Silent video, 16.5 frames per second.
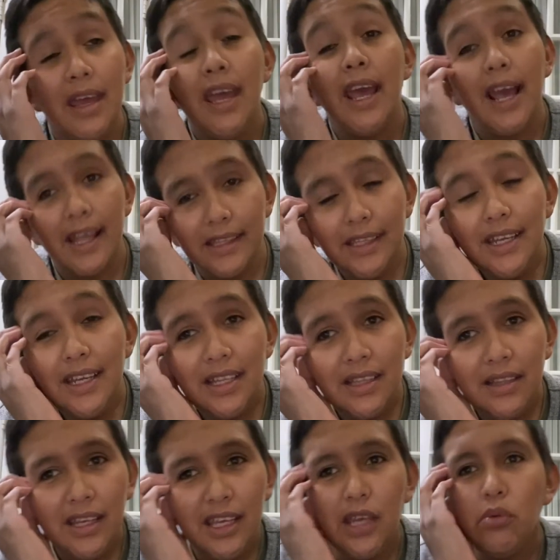And then
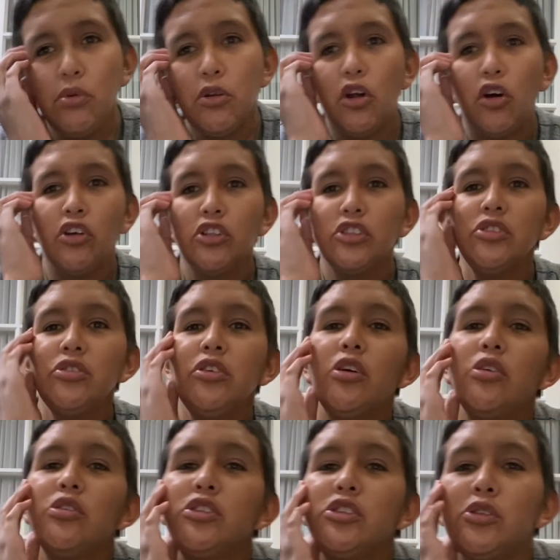he would also go
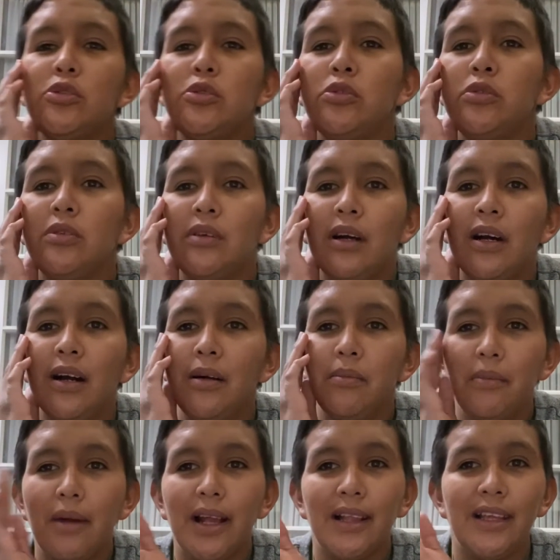to
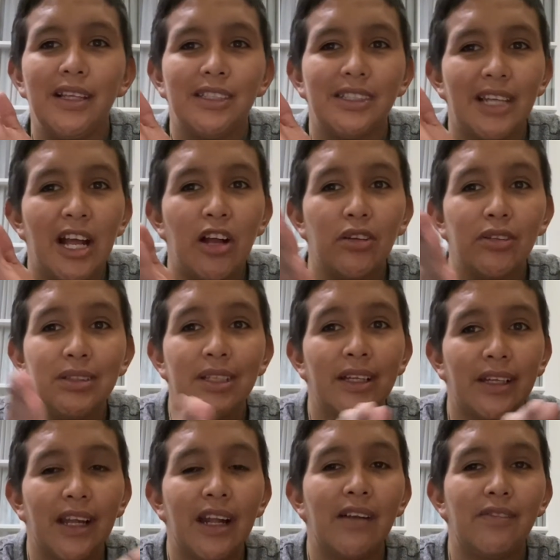my lead's house like
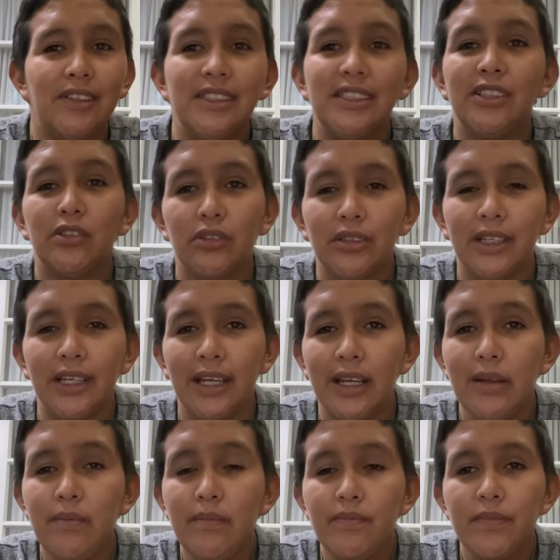every single
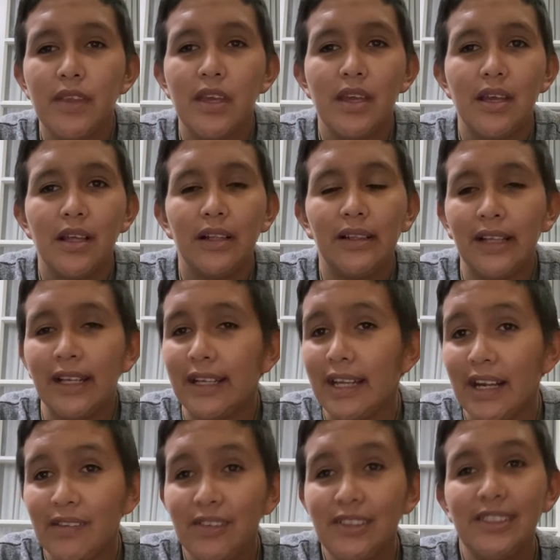day
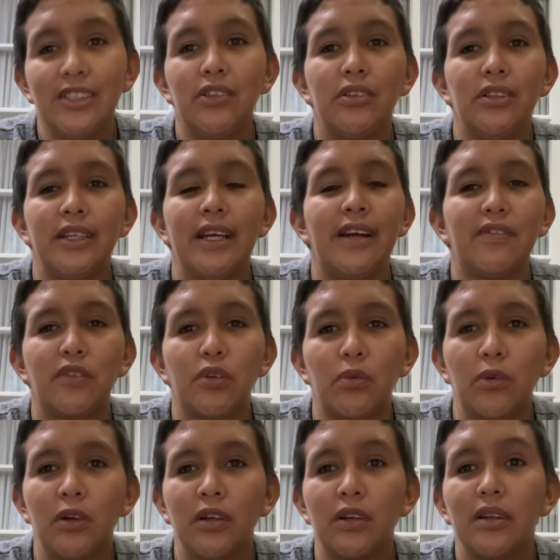after
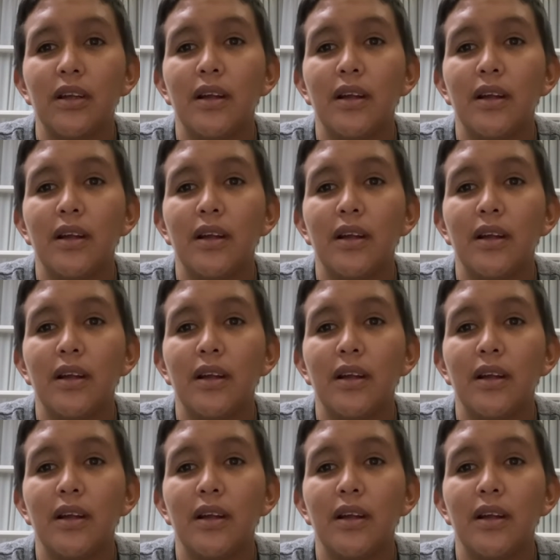work.